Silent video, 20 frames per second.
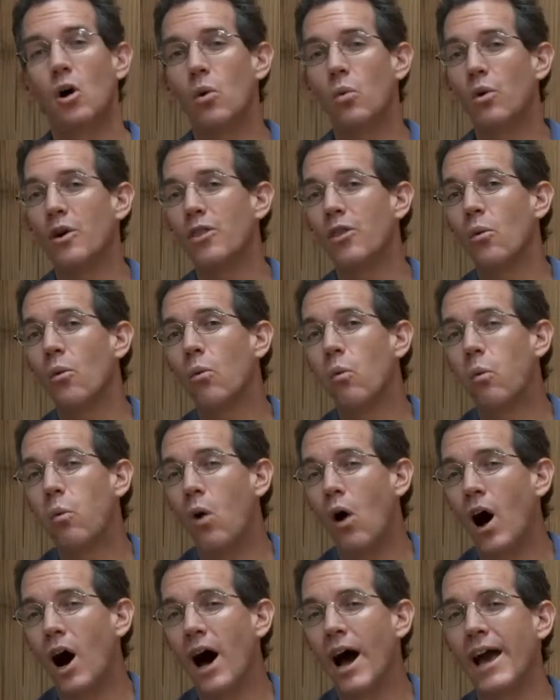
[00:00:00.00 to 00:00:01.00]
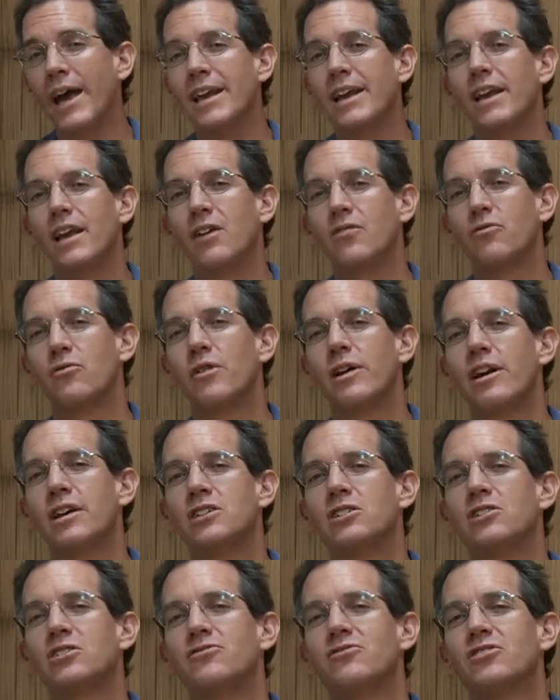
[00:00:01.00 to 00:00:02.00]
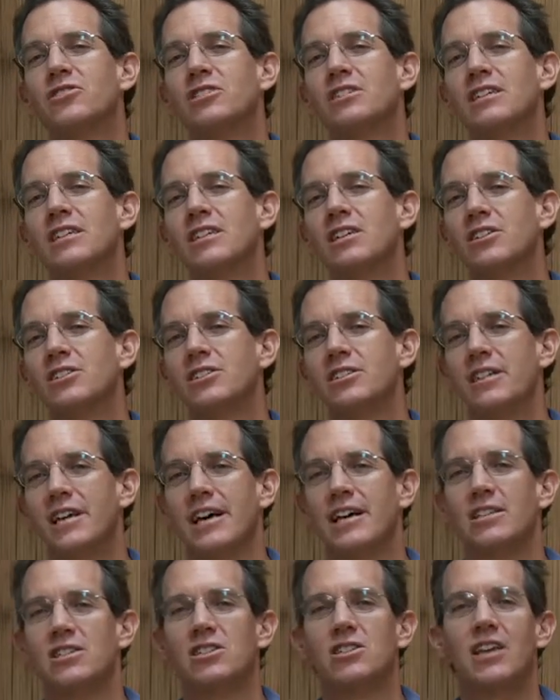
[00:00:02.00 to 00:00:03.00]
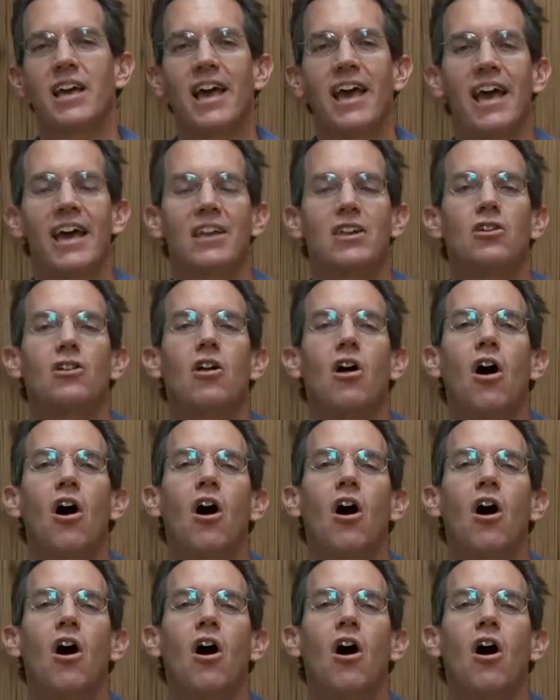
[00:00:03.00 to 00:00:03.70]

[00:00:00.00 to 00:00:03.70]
with a wide enough range of skill sets to handle